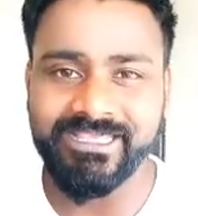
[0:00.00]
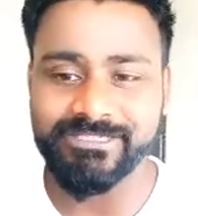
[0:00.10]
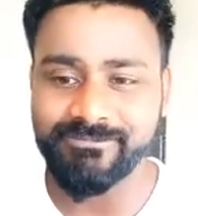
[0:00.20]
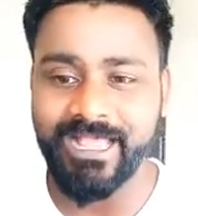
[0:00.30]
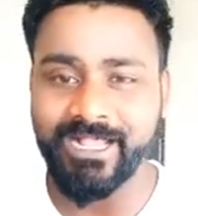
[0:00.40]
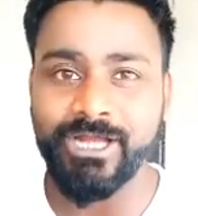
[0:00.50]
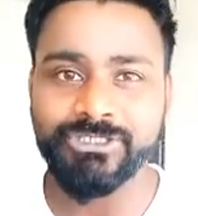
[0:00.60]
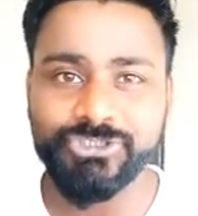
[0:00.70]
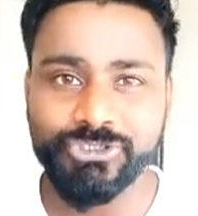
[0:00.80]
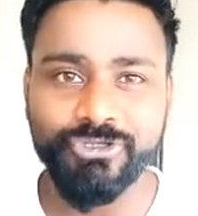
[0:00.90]
but I
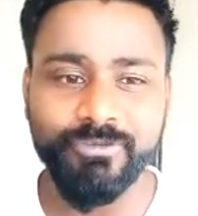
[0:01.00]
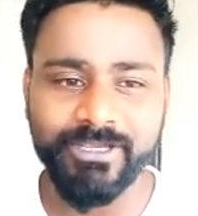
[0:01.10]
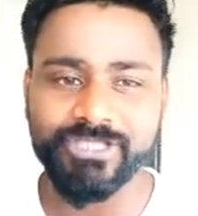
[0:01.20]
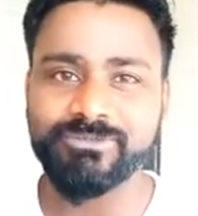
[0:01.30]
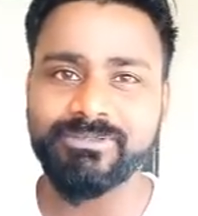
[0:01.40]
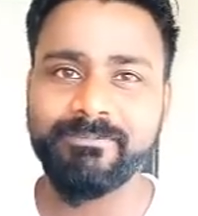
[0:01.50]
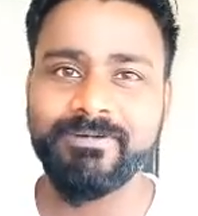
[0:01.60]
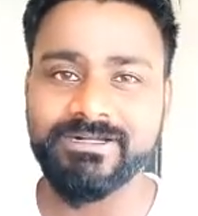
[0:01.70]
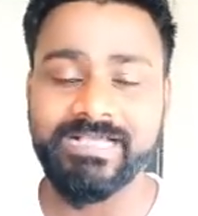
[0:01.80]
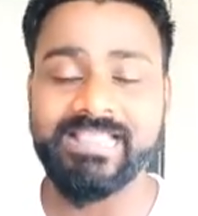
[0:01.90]
can't show you because of the bug,